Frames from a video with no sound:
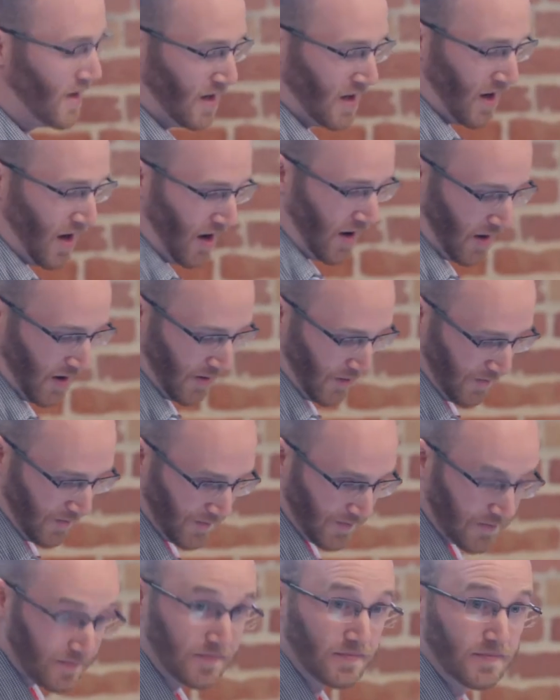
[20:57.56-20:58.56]

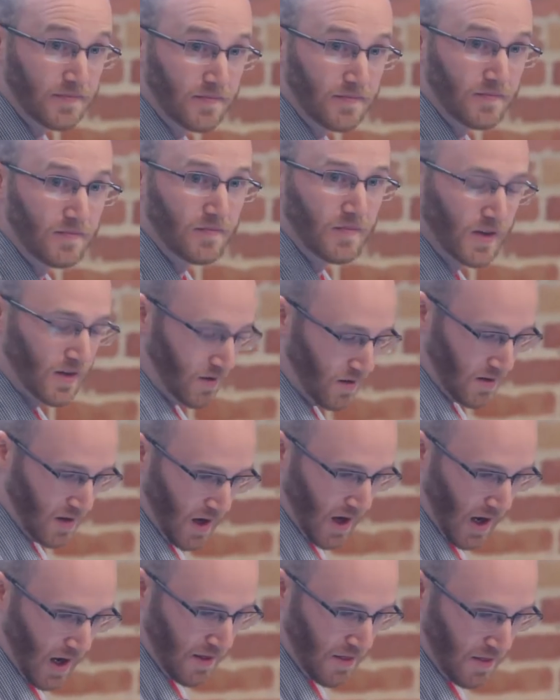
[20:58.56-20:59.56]

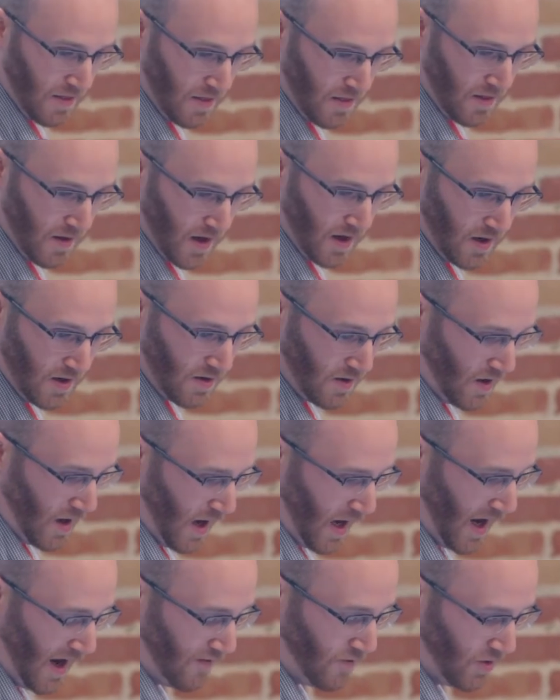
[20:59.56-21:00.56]
I think I
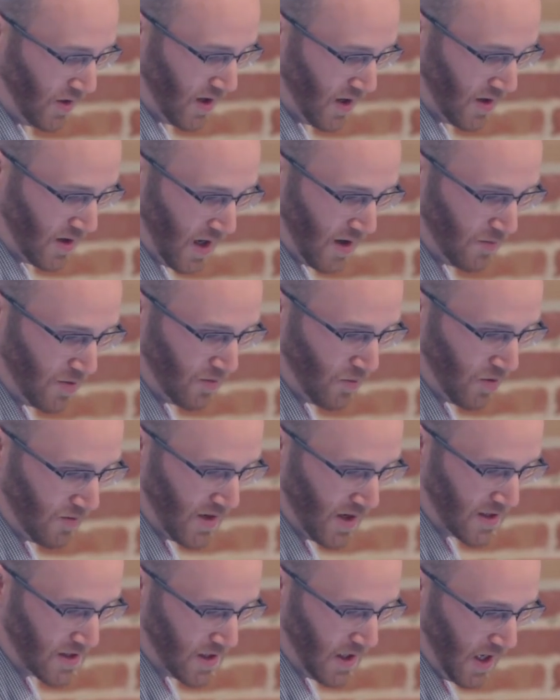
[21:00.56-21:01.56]
have only a couple more
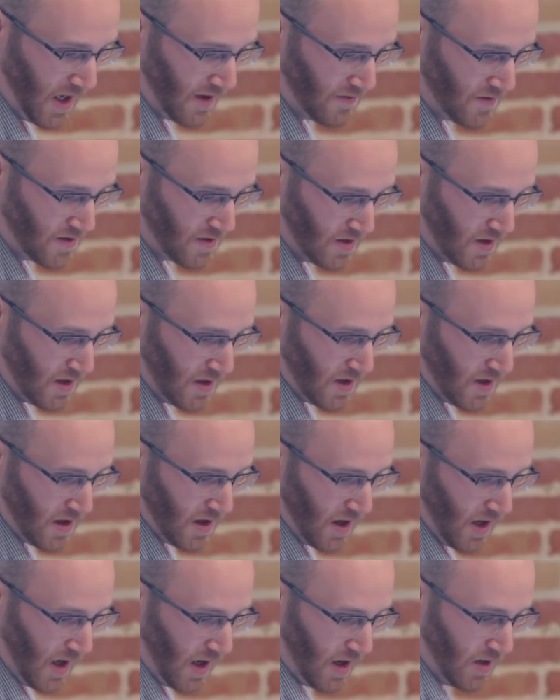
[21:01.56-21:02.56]
minutes left,
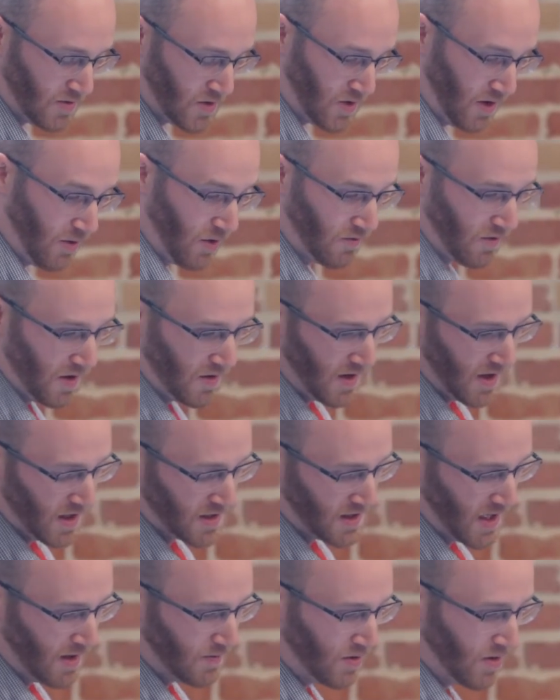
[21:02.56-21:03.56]
so I won't run the
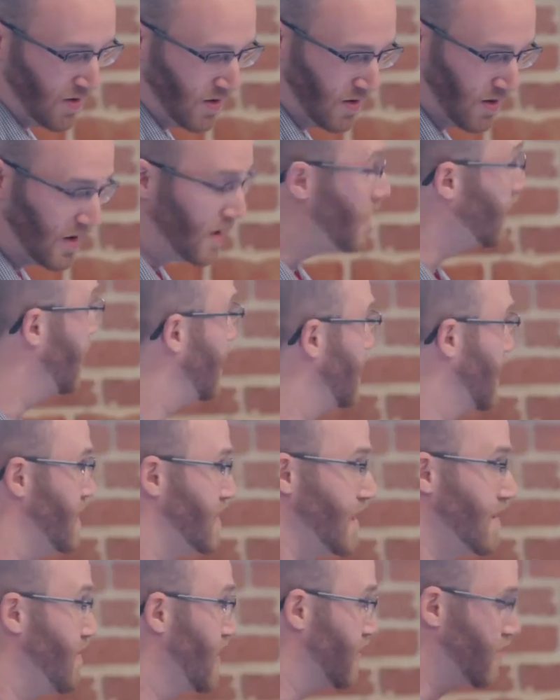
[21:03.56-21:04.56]
example unless
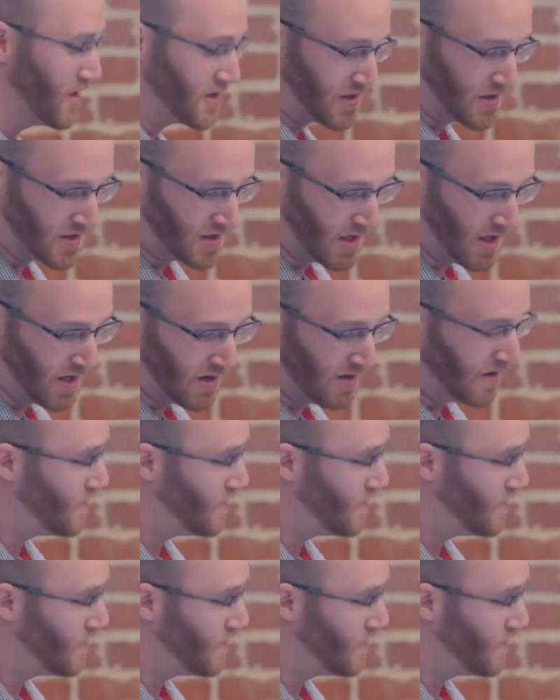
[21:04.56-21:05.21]
anybody wants to see it.